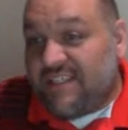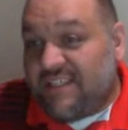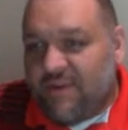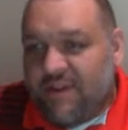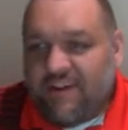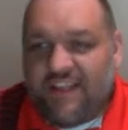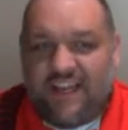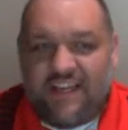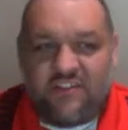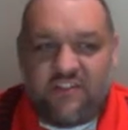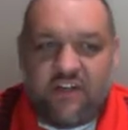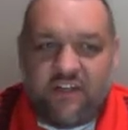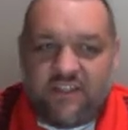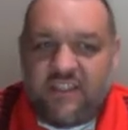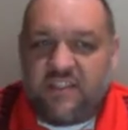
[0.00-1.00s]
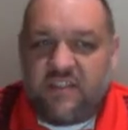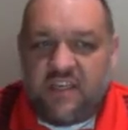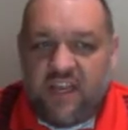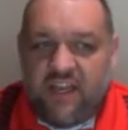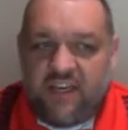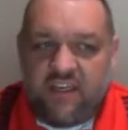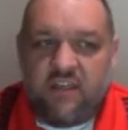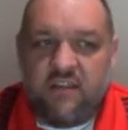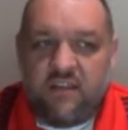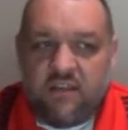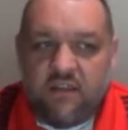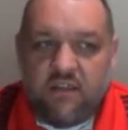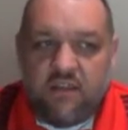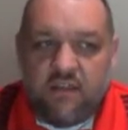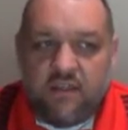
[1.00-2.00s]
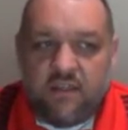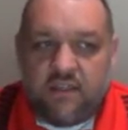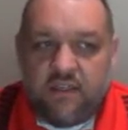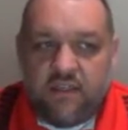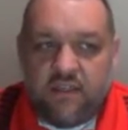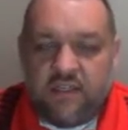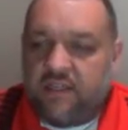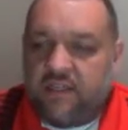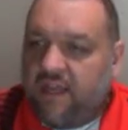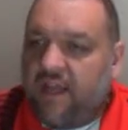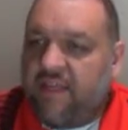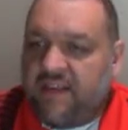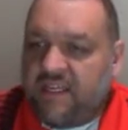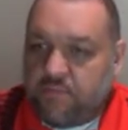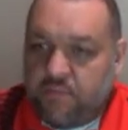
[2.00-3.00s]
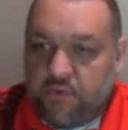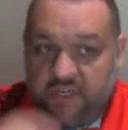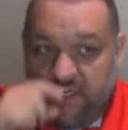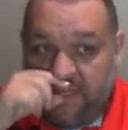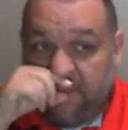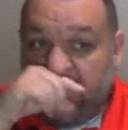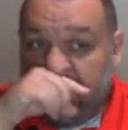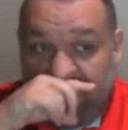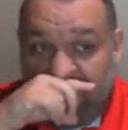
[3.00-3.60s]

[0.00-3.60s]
a spellcaster, I think is kind of I think it's pretty neat.